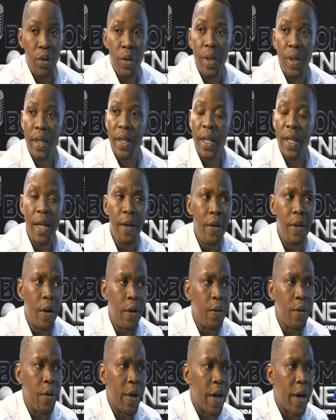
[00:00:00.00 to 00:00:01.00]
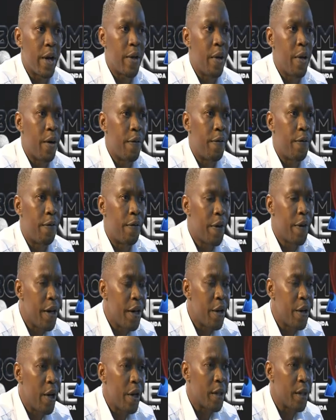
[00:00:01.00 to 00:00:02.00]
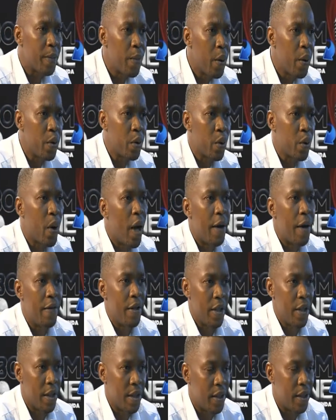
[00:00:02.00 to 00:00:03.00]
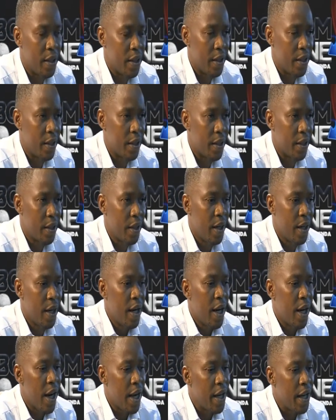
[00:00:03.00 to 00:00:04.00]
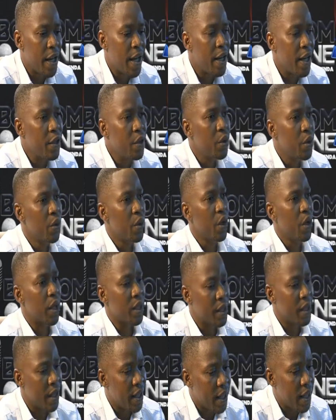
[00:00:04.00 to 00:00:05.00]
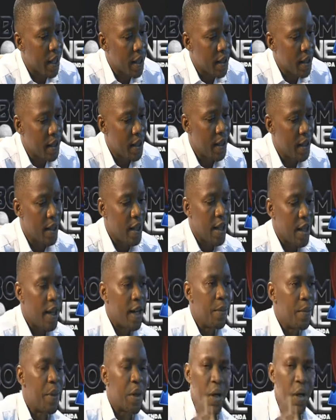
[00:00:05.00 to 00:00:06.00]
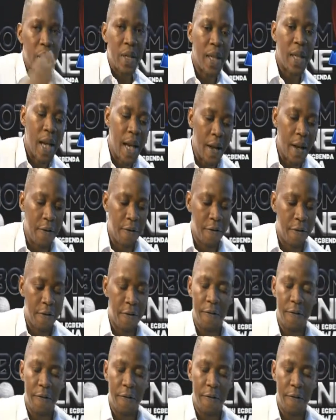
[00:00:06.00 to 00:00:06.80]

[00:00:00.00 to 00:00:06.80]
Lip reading: you are free, you're exposed to having the disease. And again, you will not say that because I have